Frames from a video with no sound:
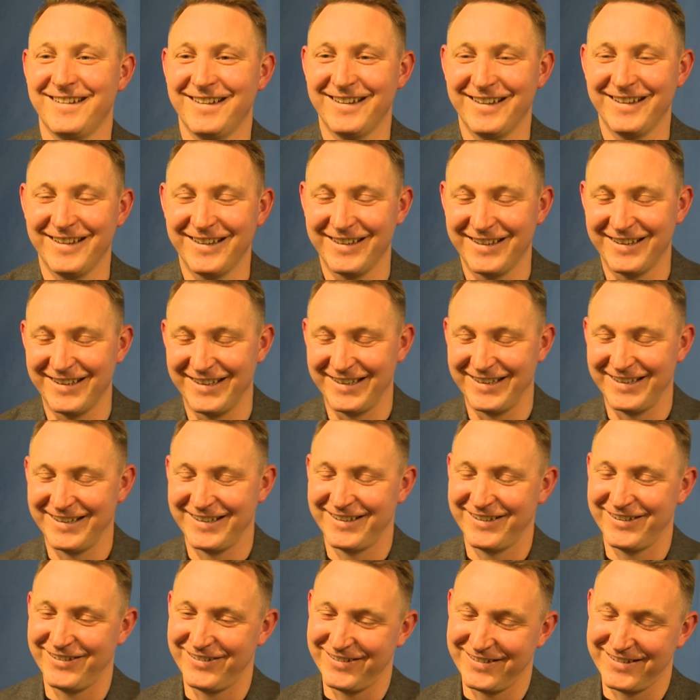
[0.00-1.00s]

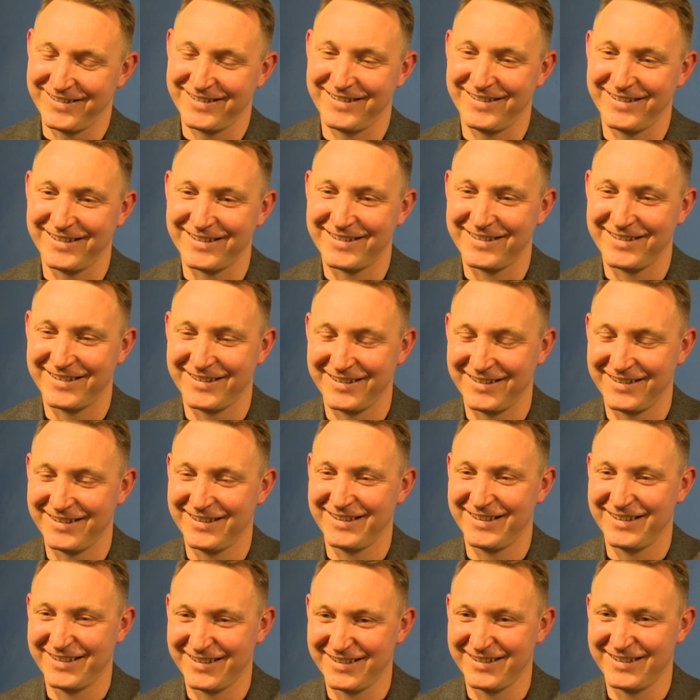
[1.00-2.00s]
No, not
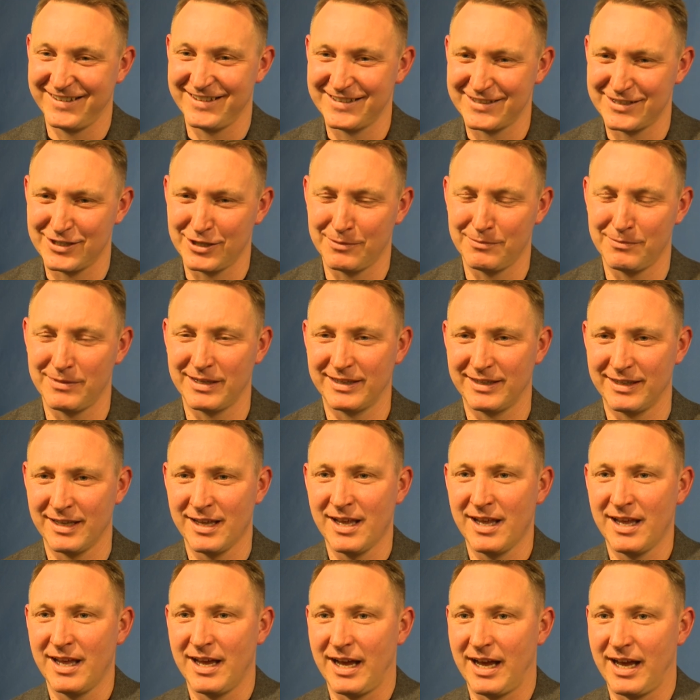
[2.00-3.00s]
on this job, but
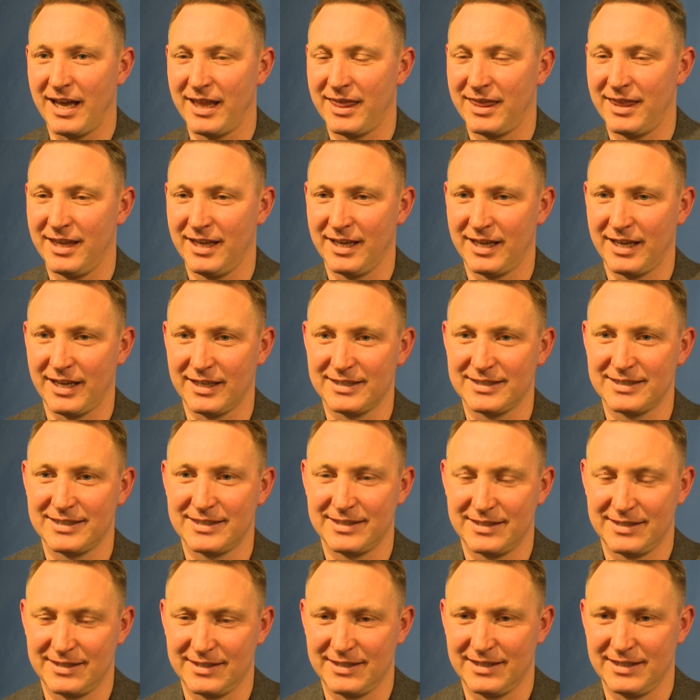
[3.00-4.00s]
I think
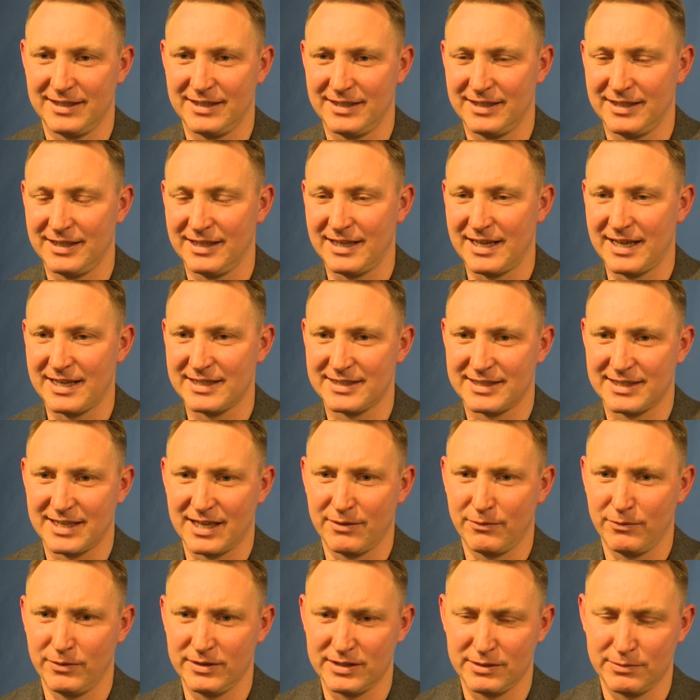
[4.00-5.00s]
the last
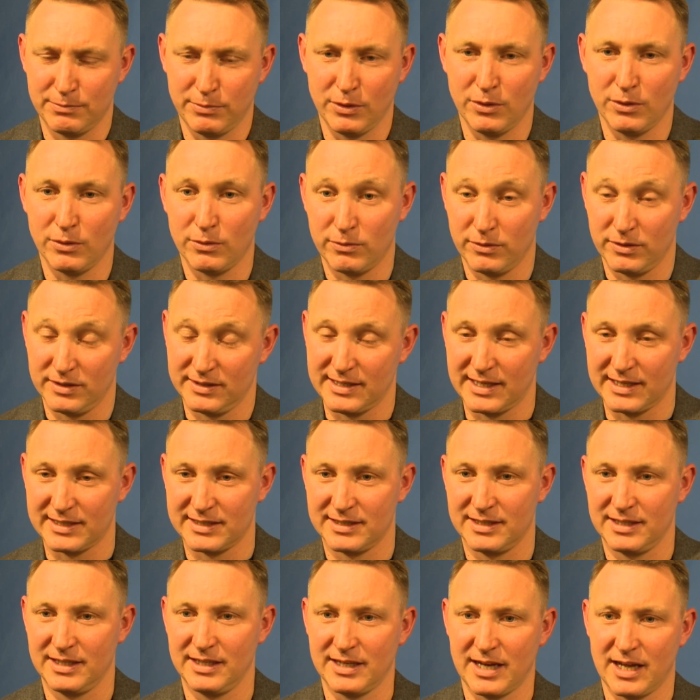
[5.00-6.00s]
time we spoke was
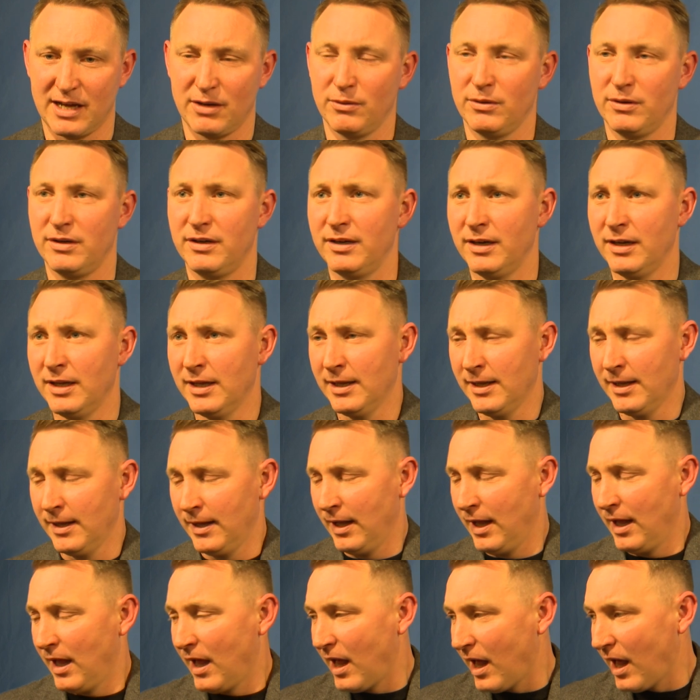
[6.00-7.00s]
actually in our
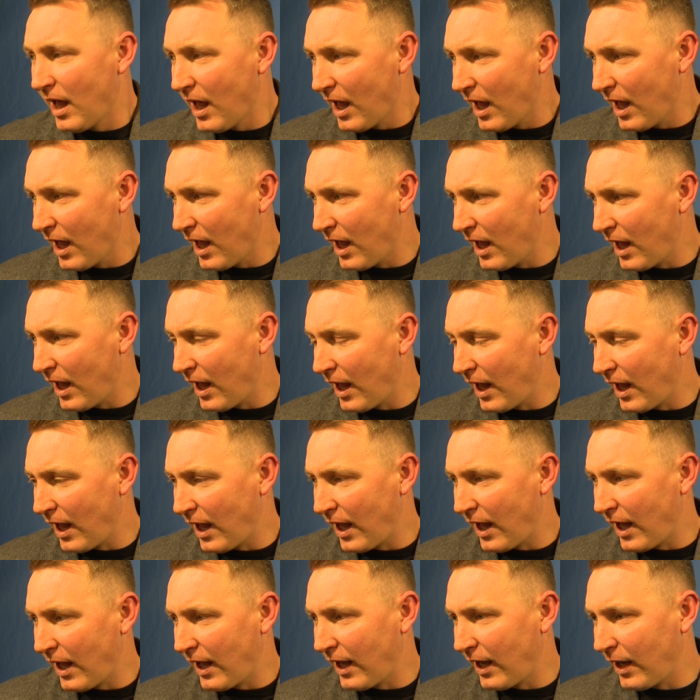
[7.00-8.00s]

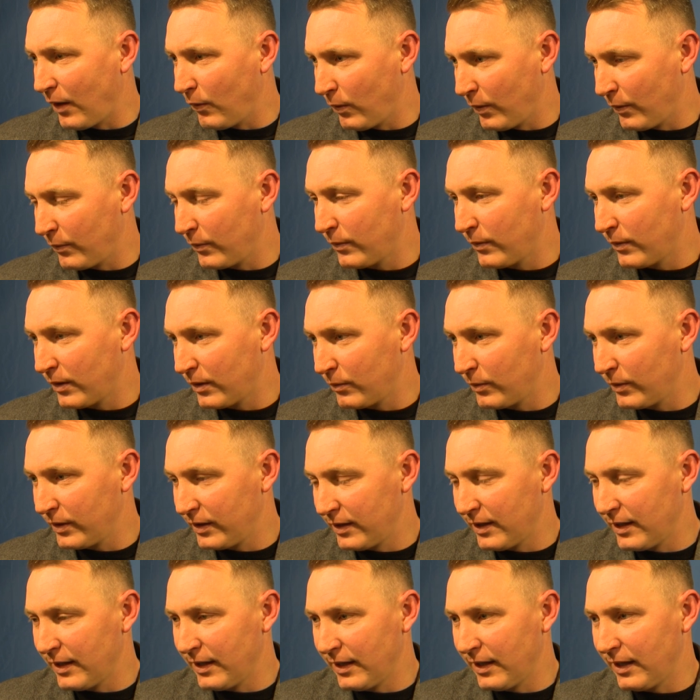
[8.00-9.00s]
when we were with
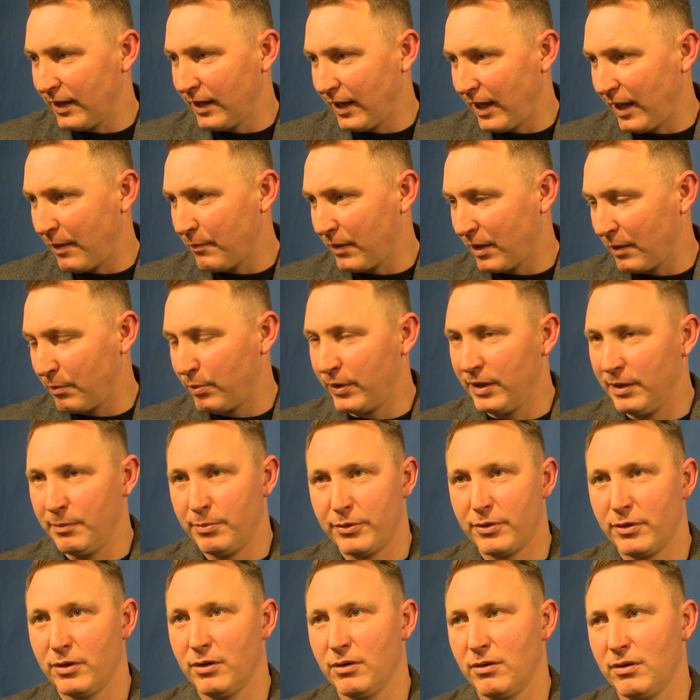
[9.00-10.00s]
the MIP
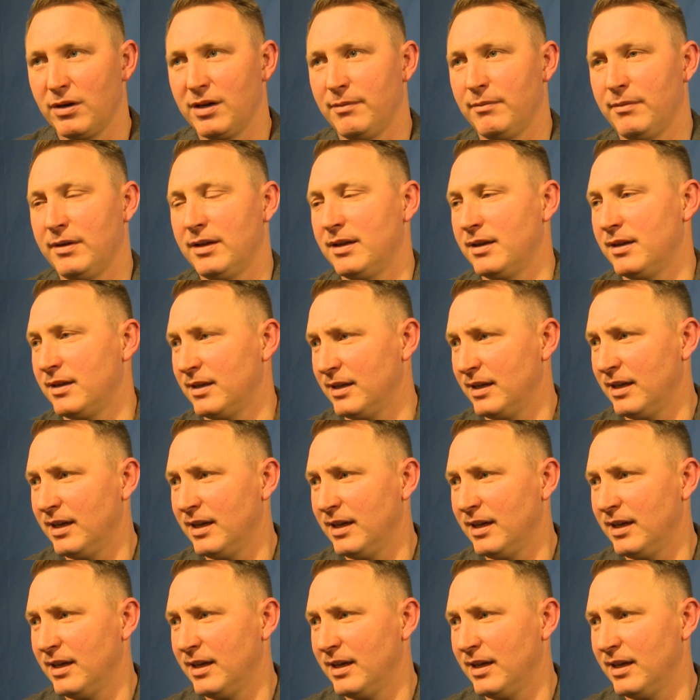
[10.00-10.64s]
program, and